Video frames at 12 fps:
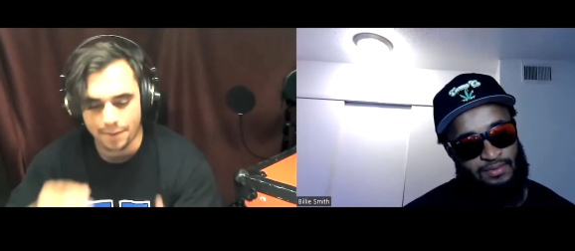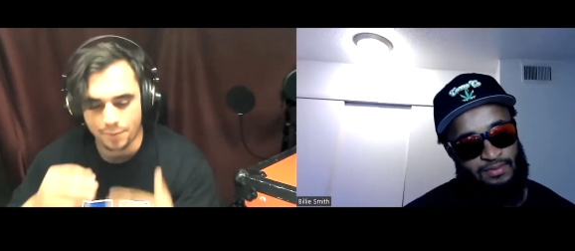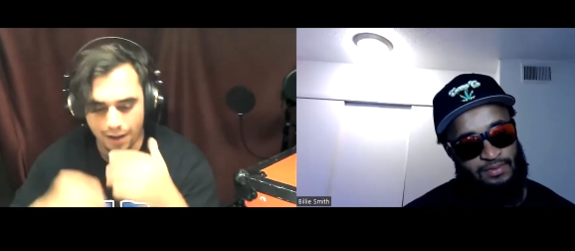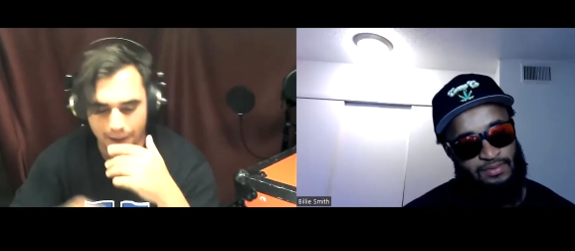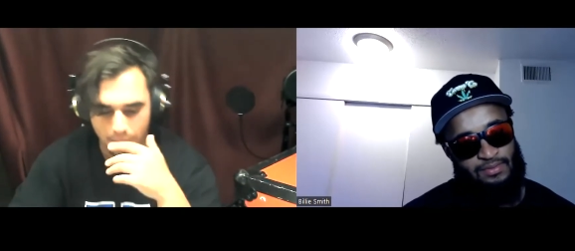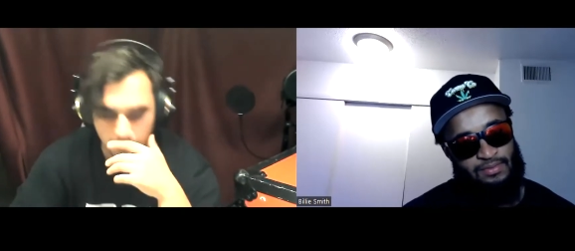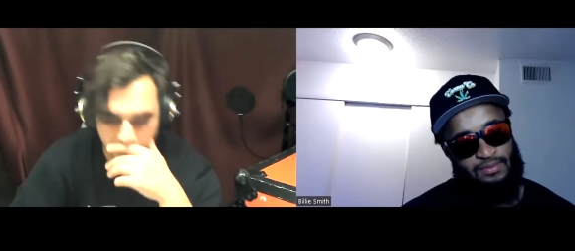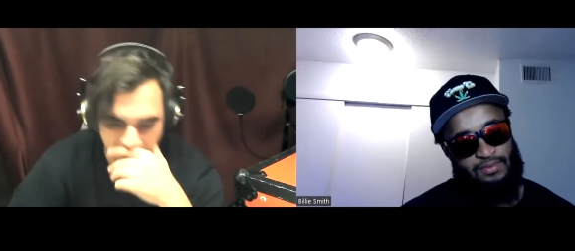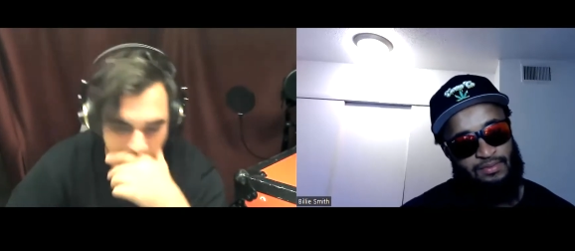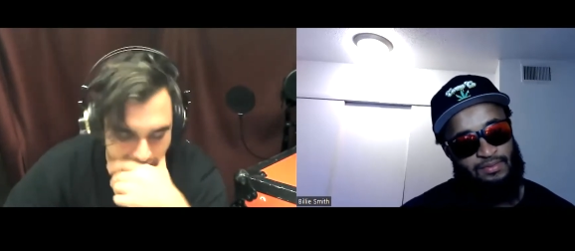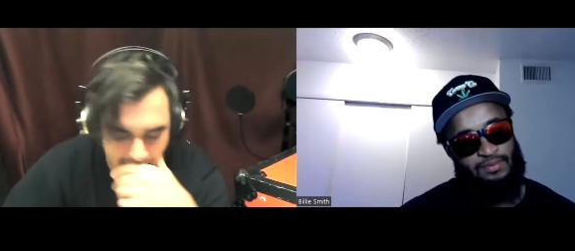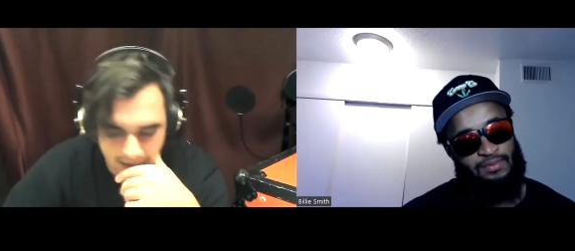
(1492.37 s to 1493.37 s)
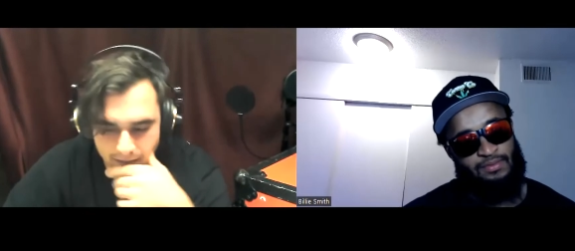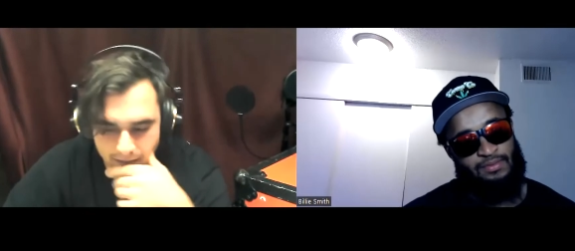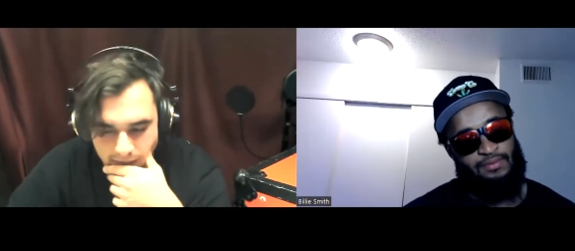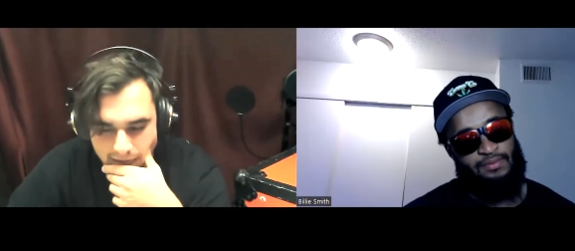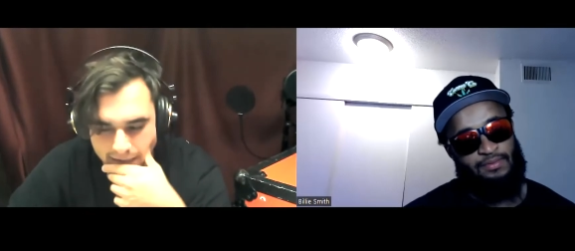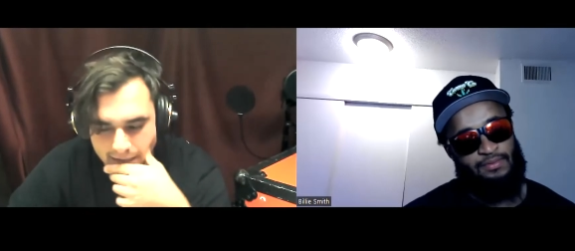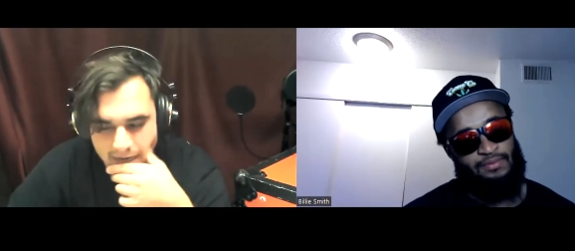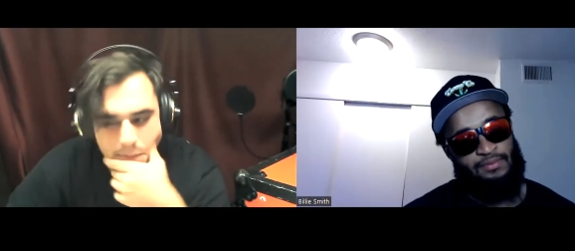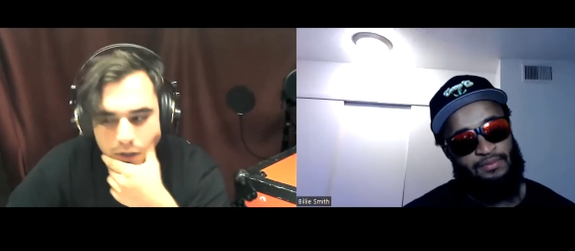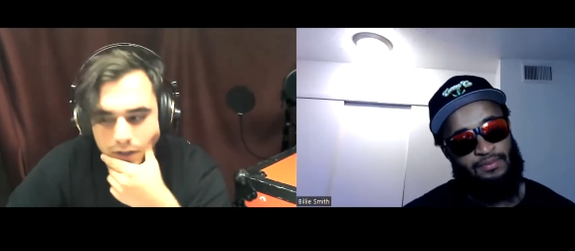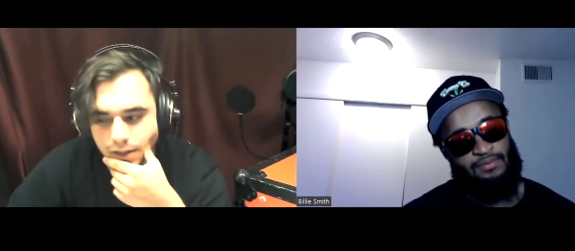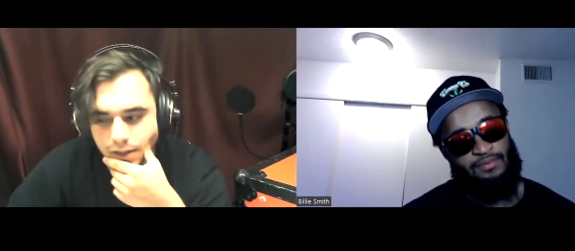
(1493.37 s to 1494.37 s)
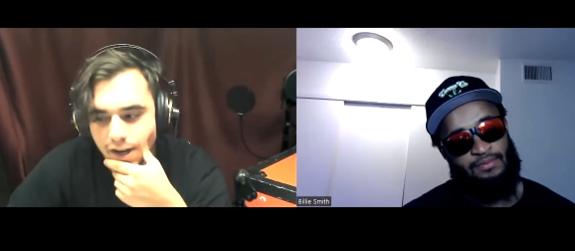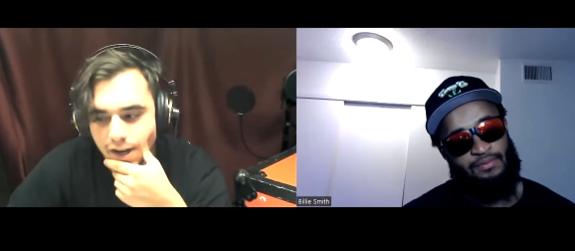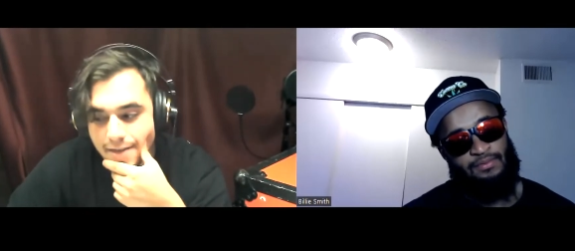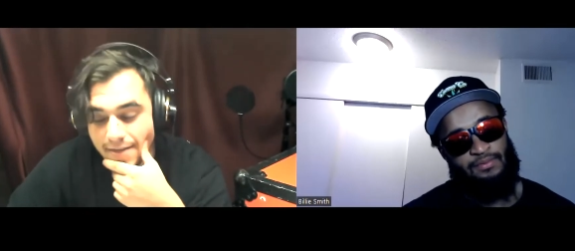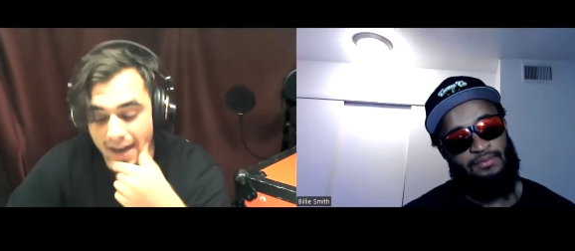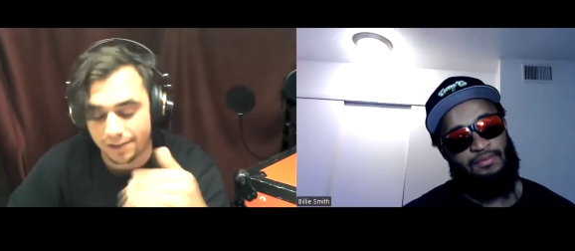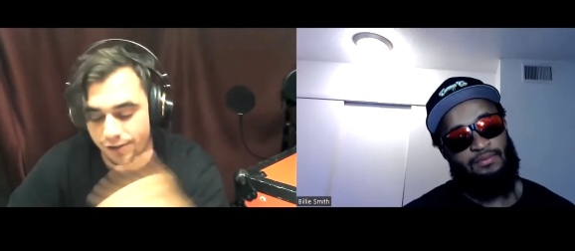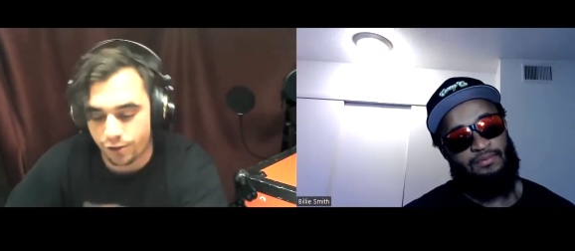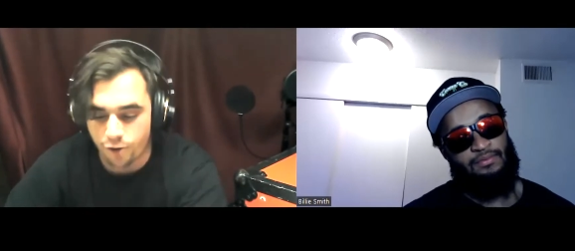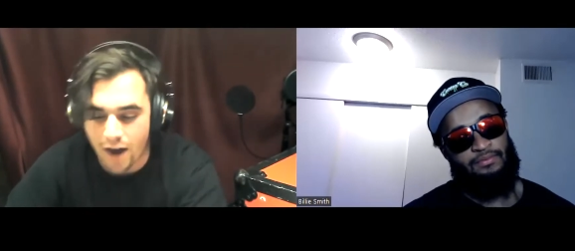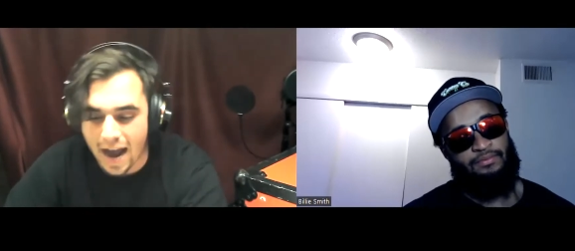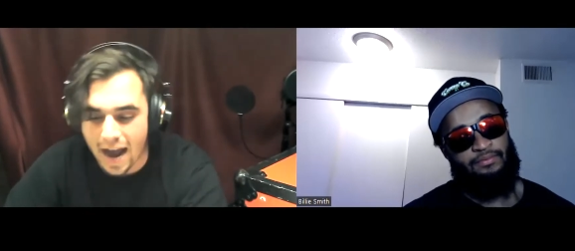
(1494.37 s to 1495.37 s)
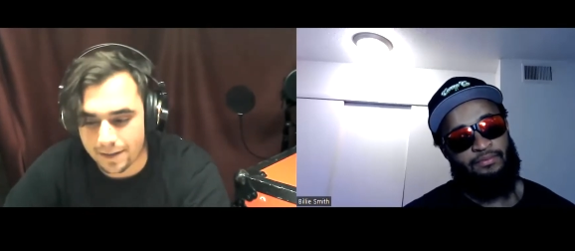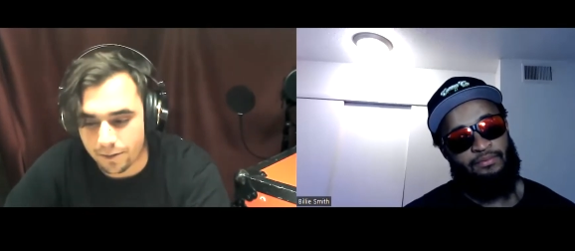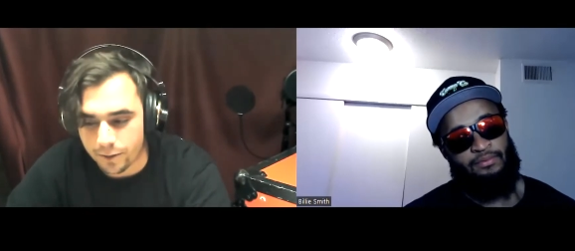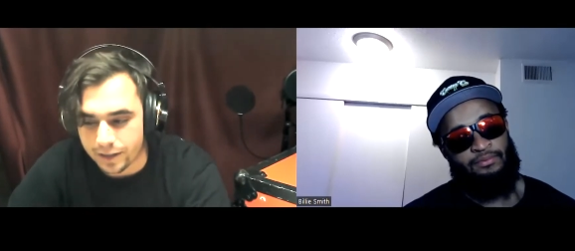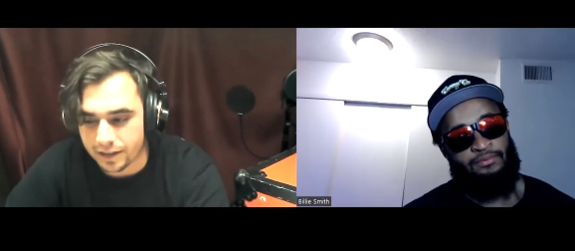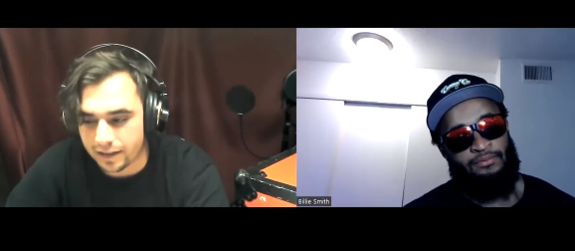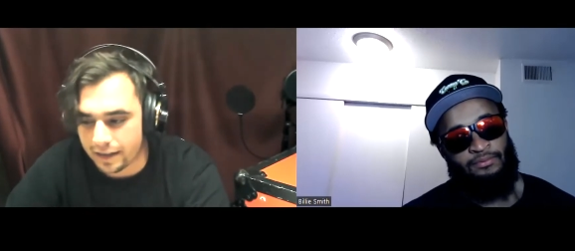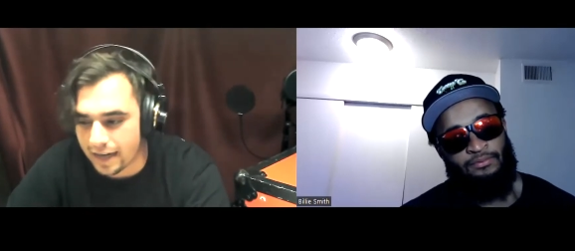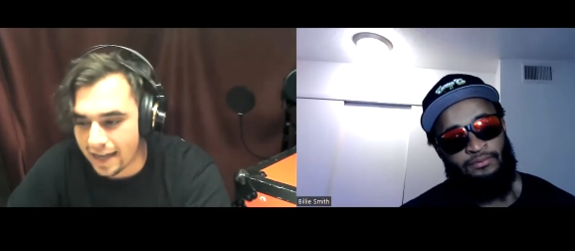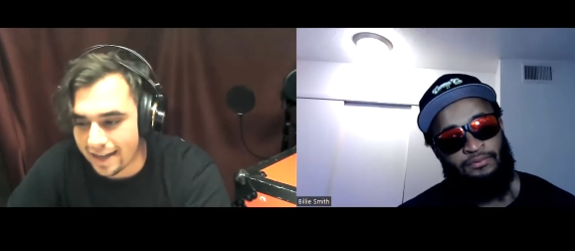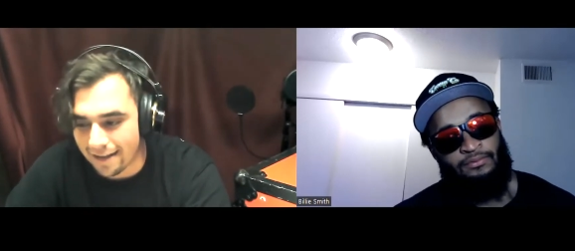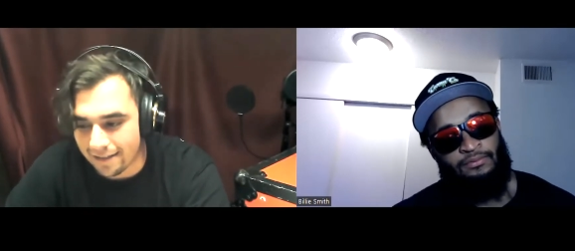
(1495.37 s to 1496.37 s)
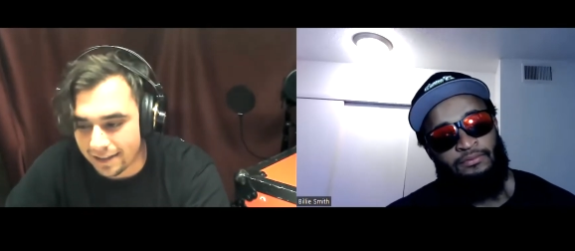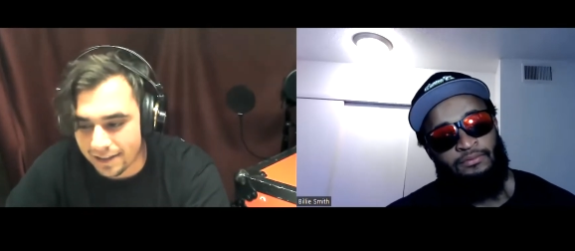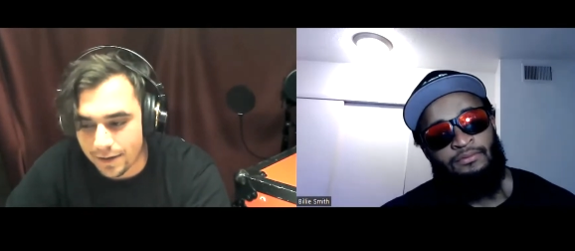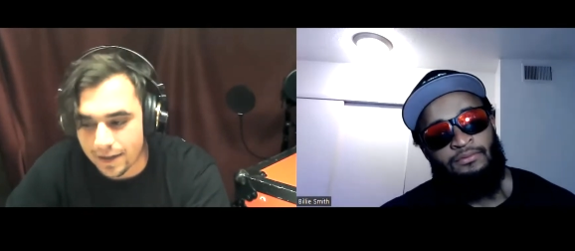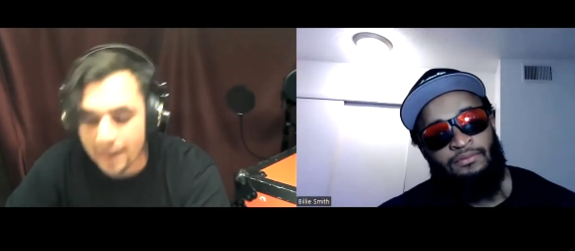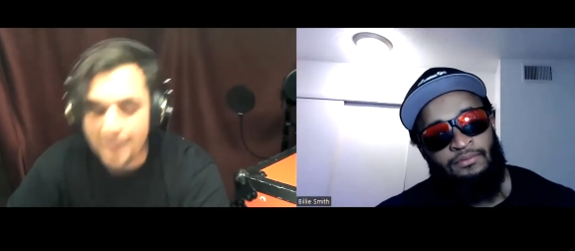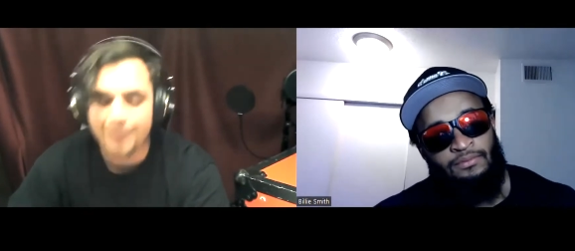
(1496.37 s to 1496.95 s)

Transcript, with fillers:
Speaker 1: probably over the last like eighteen months that I mm. scrapped originally, and I listened to it.